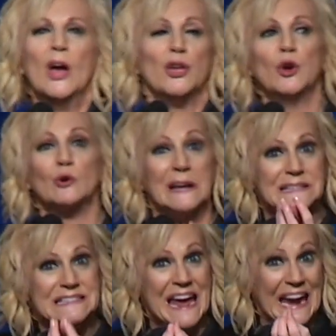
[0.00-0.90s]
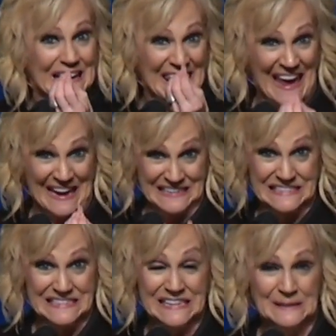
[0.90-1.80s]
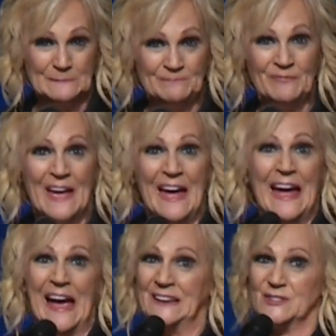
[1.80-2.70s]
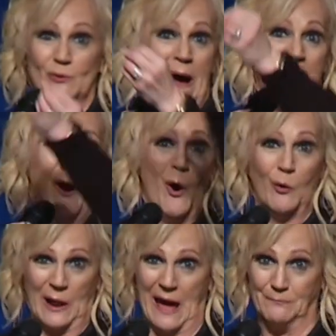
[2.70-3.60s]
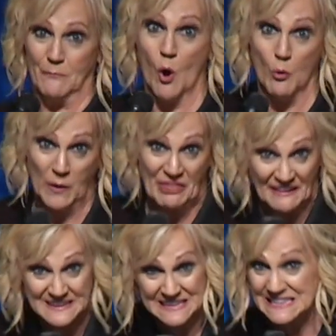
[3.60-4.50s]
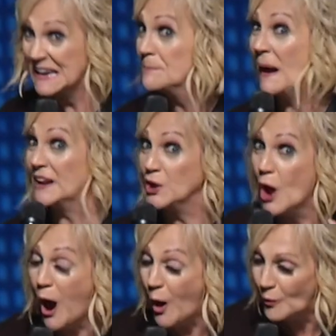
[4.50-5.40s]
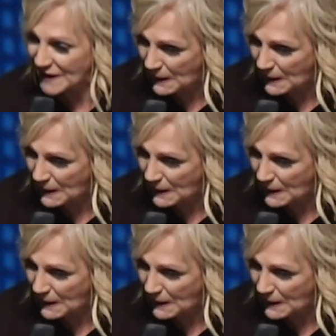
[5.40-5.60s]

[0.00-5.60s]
you can take less and do a whole lot more with it. Does anybody know what